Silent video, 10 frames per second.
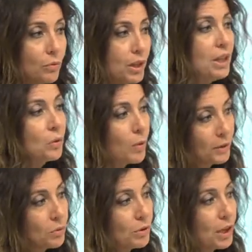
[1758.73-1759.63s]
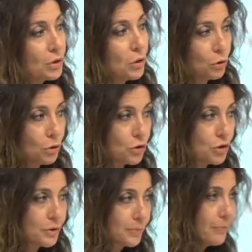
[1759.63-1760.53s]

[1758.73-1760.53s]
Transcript: in quantum technologies,